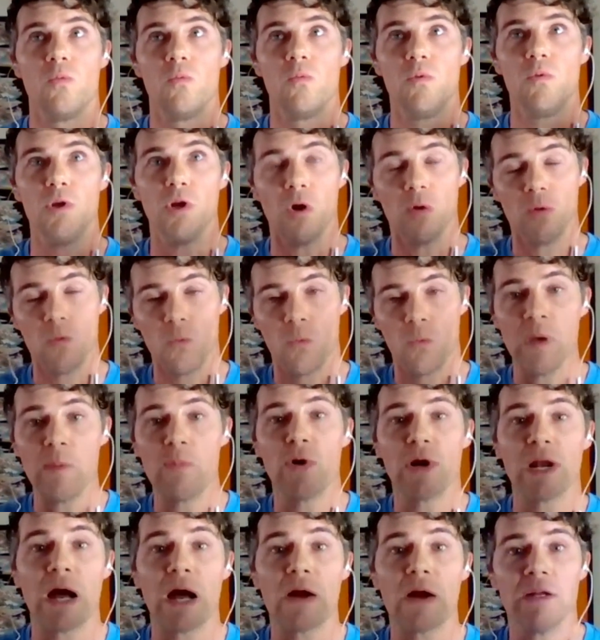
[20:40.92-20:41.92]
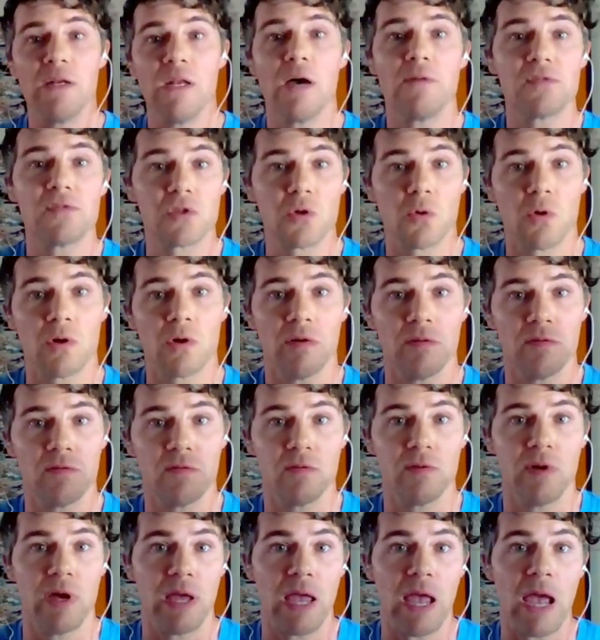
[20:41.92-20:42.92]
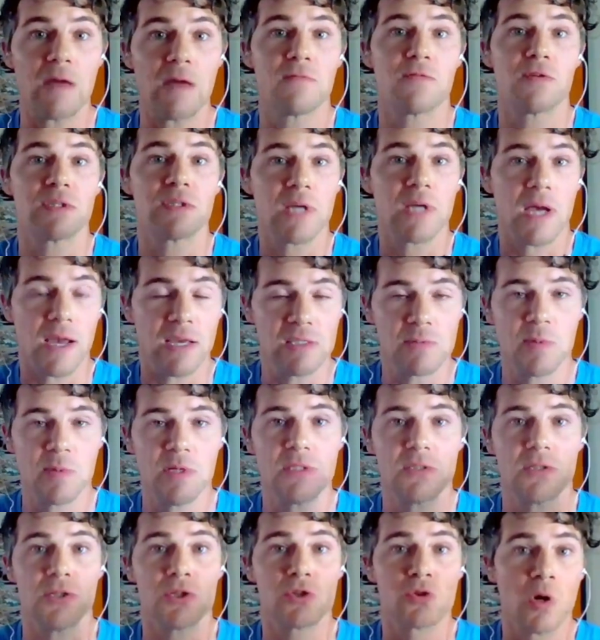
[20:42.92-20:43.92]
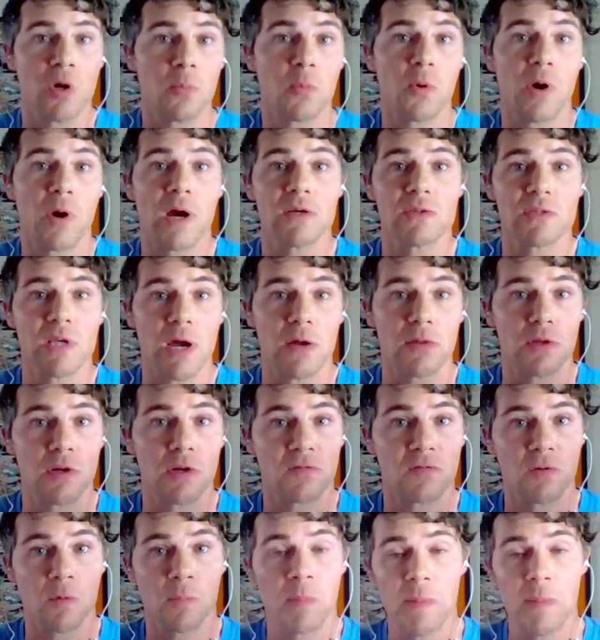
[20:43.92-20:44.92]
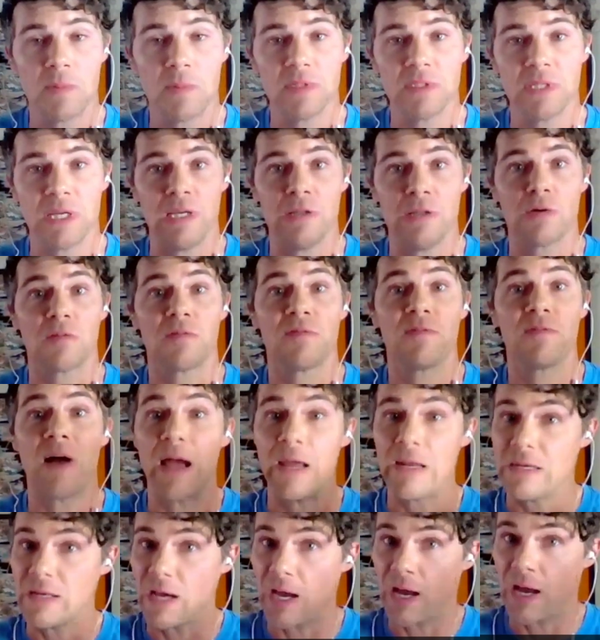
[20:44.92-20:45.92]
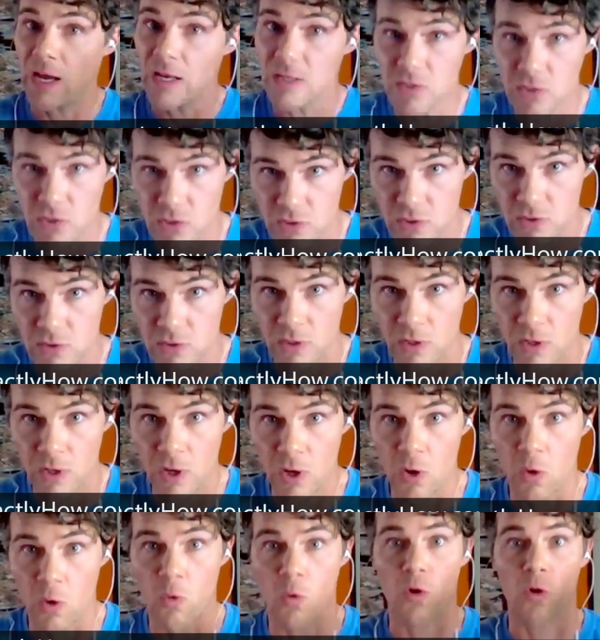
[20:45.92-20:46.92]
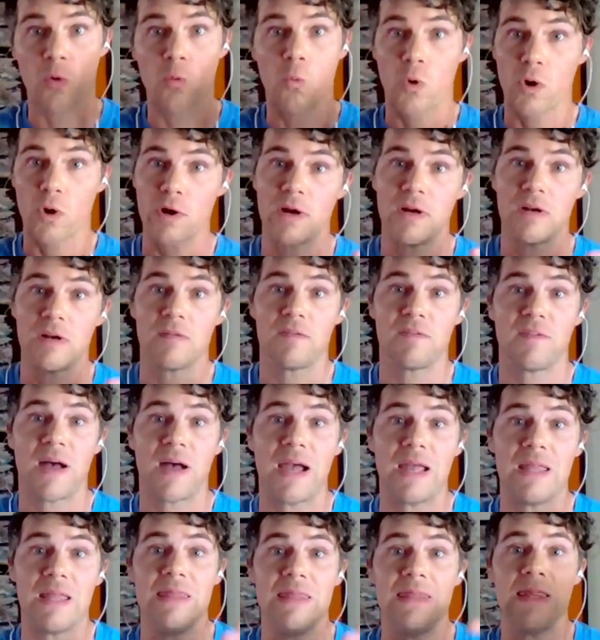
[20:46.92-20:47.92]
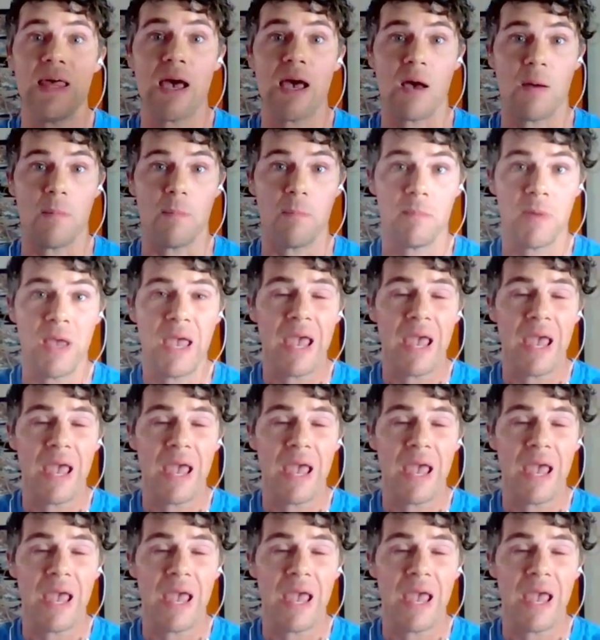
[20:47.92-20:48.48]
you know we put out enough sort of advertisements and tripwires out there for people to either find us mm-hmm. or we're going to find them.